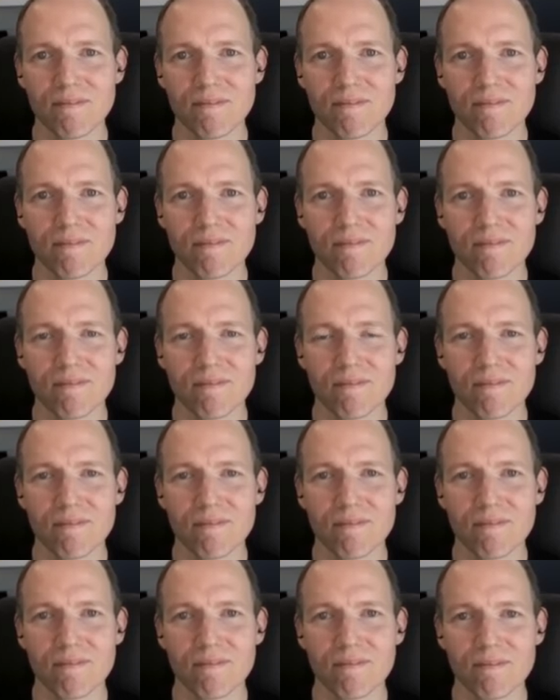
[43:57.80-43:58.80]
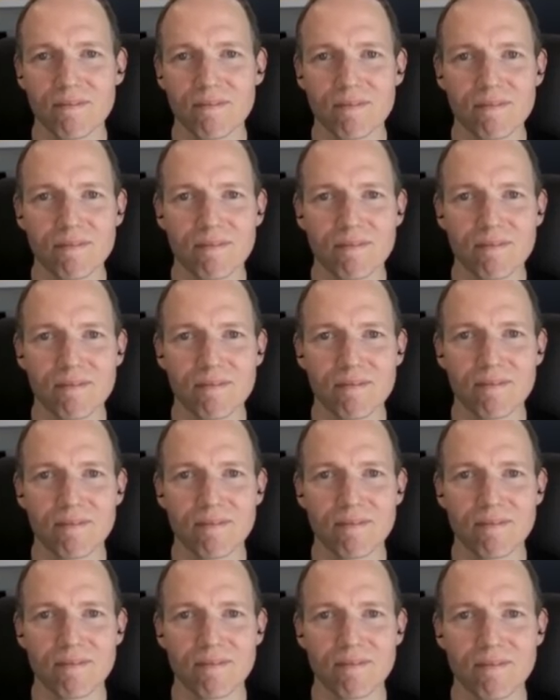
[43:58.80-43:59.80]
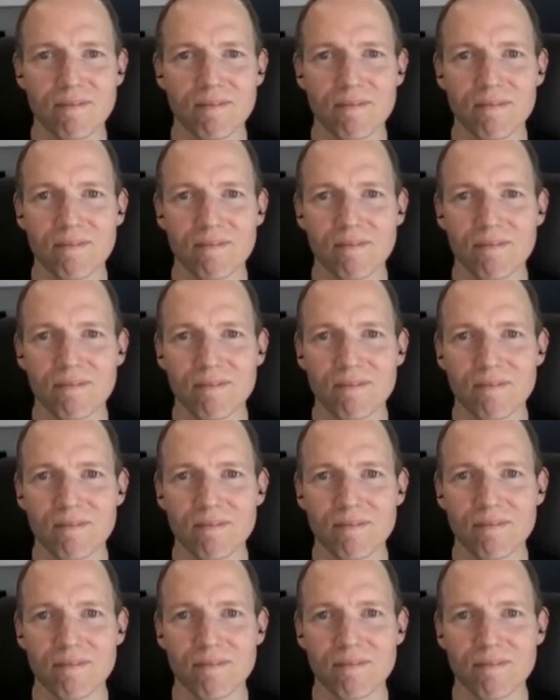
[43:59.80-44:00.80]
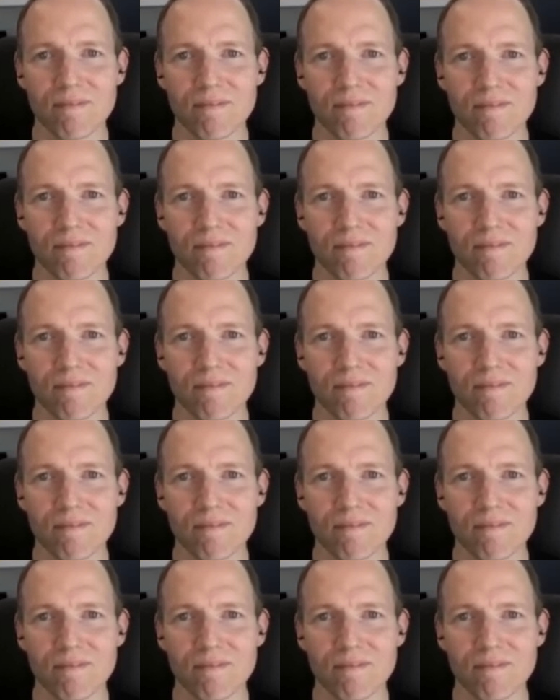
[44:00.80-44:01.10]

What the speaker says: [no speech]